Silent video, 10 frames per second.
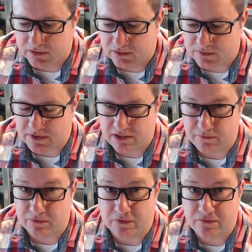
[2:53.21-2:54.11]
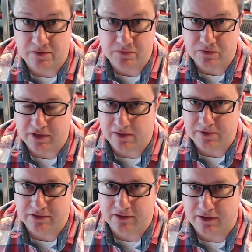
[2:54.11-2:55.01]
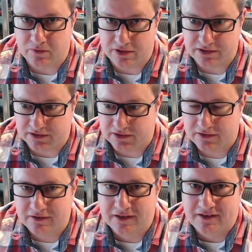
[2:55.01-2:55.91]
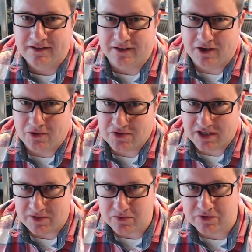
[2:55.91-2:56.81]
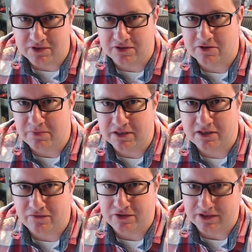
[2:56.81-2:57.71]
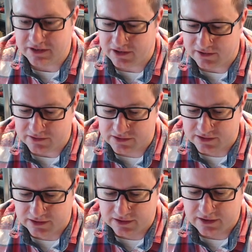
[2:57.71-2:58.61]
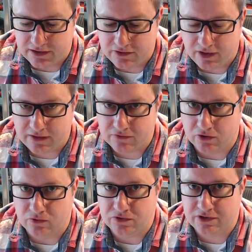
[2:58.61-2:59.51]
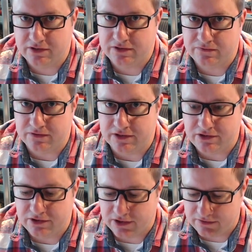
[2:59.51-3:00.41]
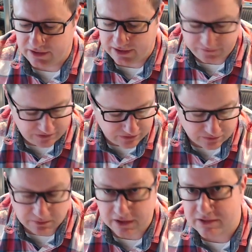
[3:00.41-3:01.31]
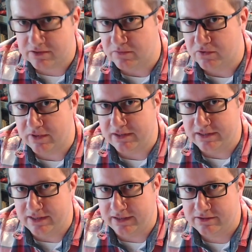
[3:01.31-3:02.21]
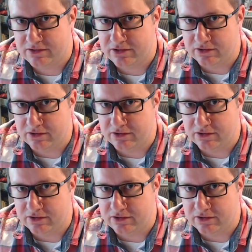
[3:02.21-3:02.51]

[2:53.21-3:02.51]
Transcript: especially with 15mm gaming. Otherwise the whole table could look a bit covered in cards. You have got an alternative for this. You don't have to sort of place them directly next to